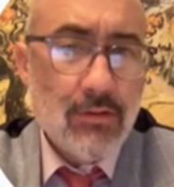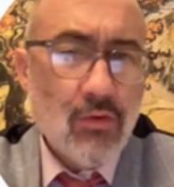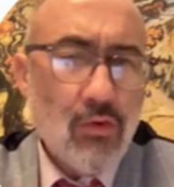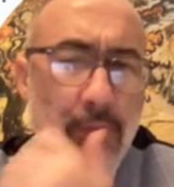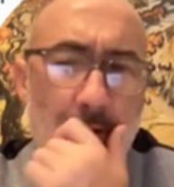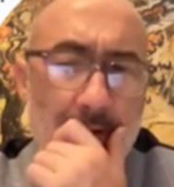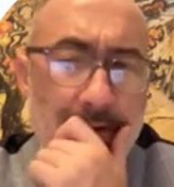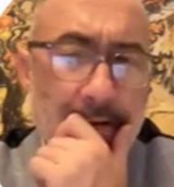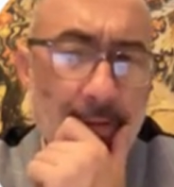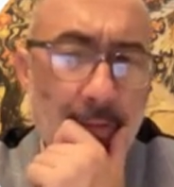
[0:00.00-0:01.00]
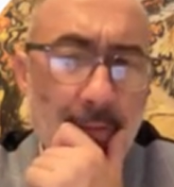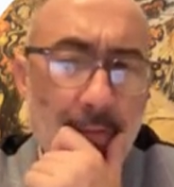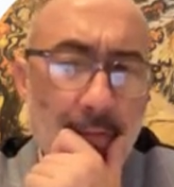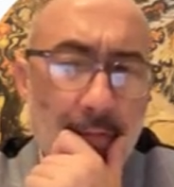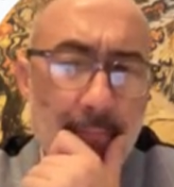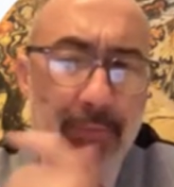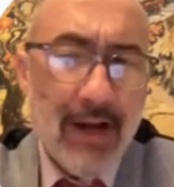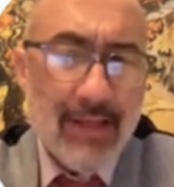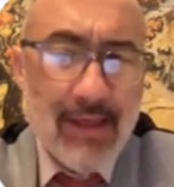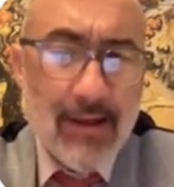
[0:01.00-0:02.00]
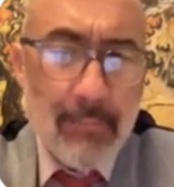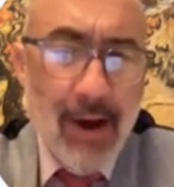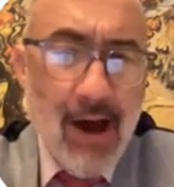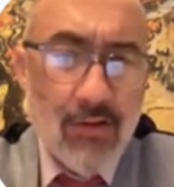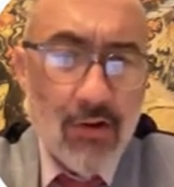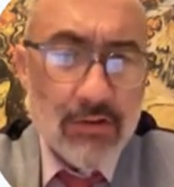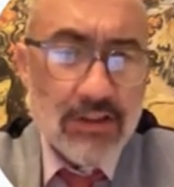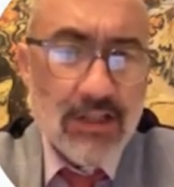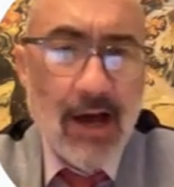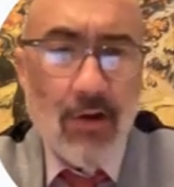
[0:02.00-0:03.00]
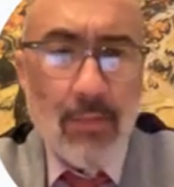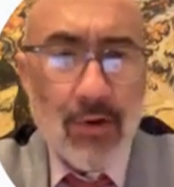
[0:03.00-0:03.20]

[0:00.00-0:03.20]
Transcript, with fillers: for Pernil, But I think Apollo Asado,